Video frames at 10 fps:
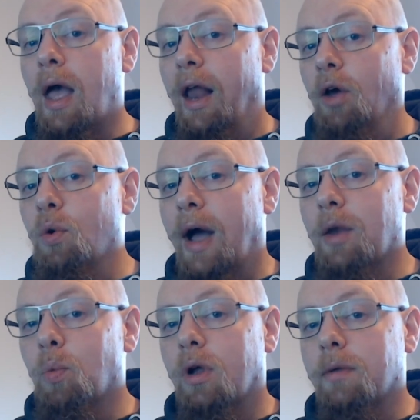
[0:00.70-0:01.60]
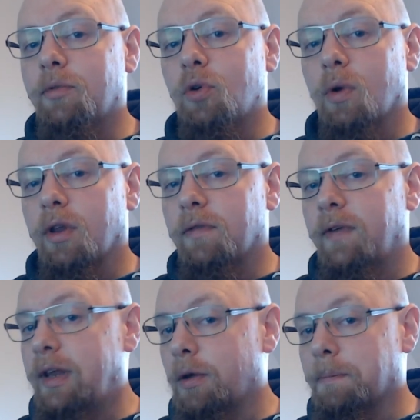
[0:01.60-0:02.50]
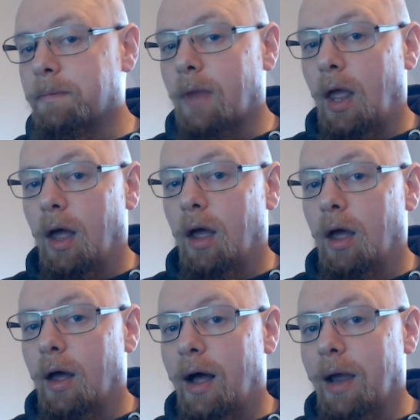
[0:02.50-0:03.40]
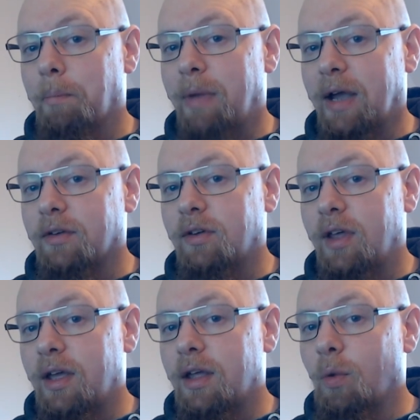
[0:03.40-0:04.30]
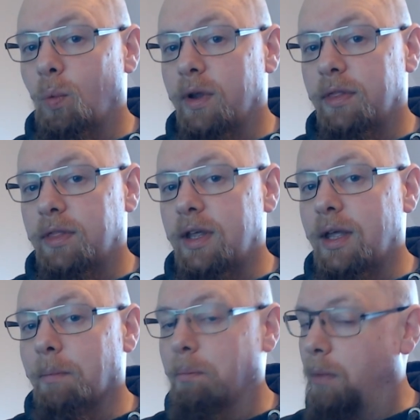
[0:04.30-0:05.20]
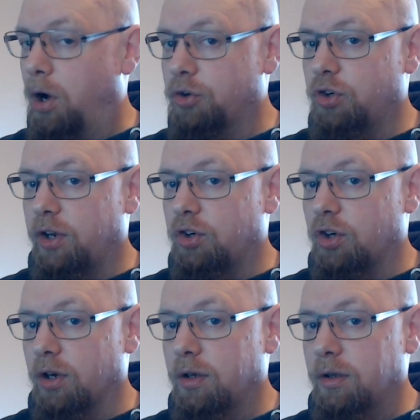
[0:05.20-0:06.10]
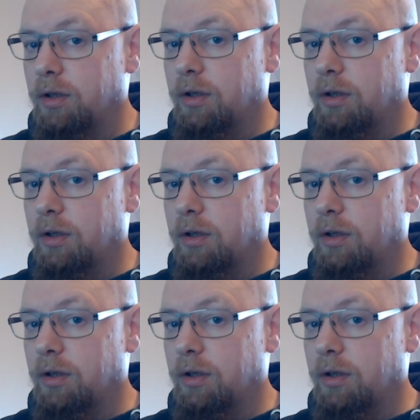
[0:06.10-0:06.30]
Hello and welcome to another video. I am back today with the March edition